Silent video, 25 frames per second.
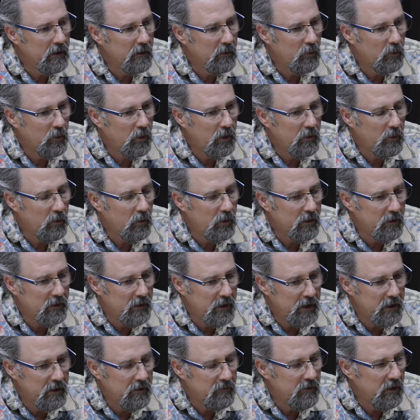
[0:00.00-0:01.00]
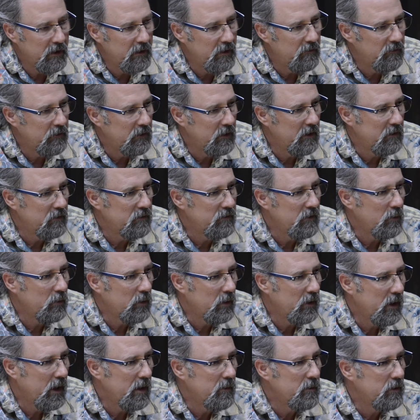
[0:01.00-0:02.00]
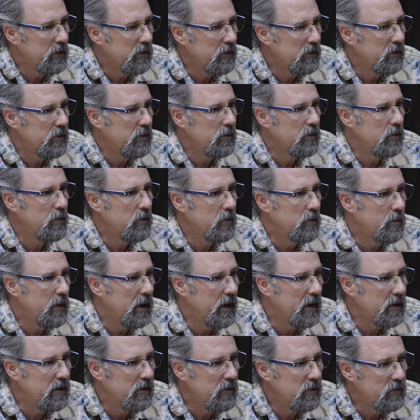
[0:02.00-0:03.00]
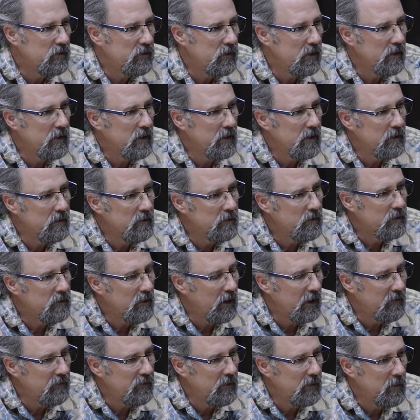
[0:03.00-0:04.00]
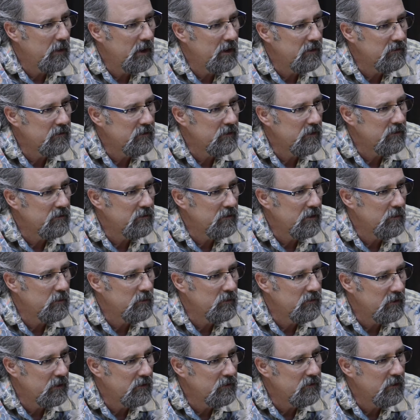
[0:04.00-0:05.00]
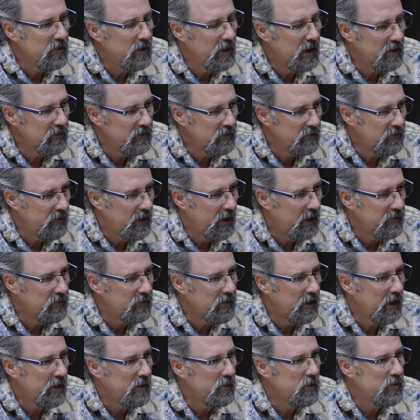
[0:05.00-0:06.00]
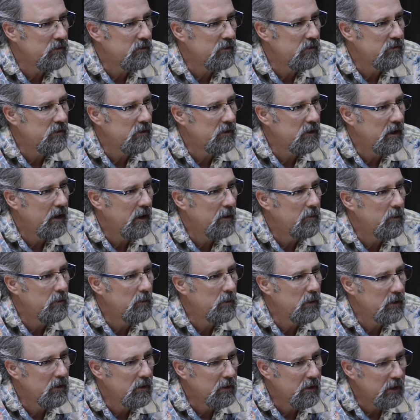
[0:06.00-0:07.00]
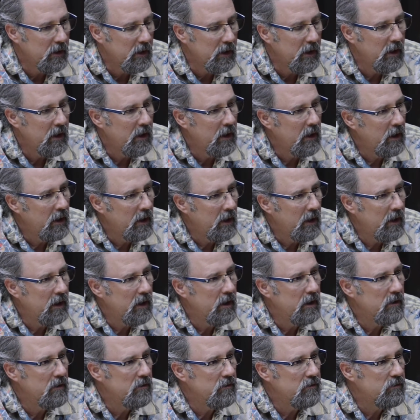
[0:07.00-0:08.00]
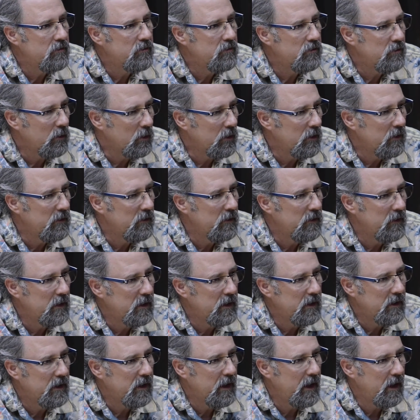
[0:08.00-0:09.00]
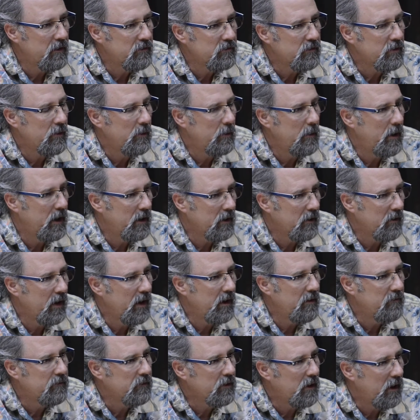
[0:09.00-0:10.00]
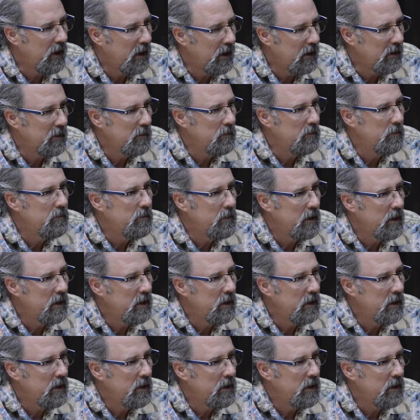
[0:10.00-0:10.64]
One of the innovative things that we were able to do by using the TOF-MS system, since it has a fast acquisition capability, is shorten the gas chromatograph column